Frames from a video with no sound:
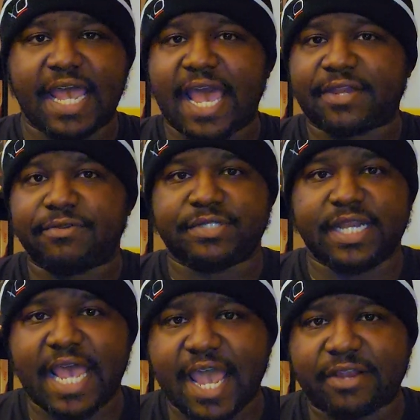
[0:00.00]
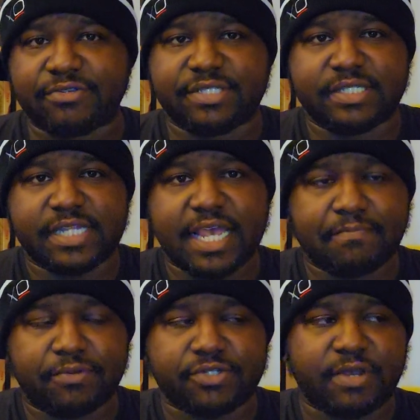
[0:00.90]
actors and actresses
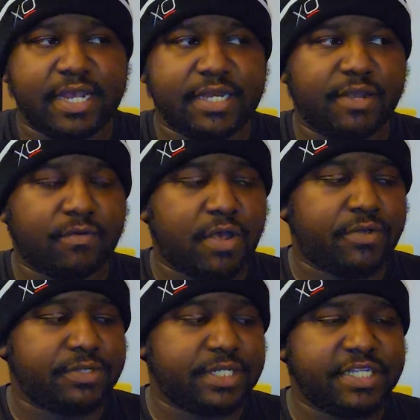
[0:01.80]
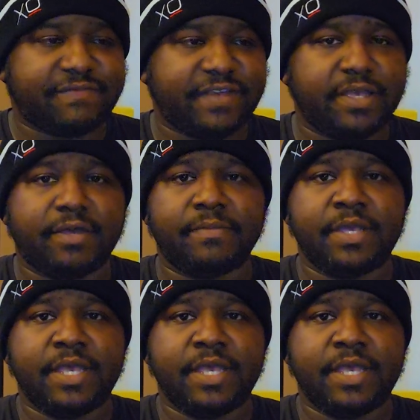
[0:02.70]
that portrayed their roles in this film,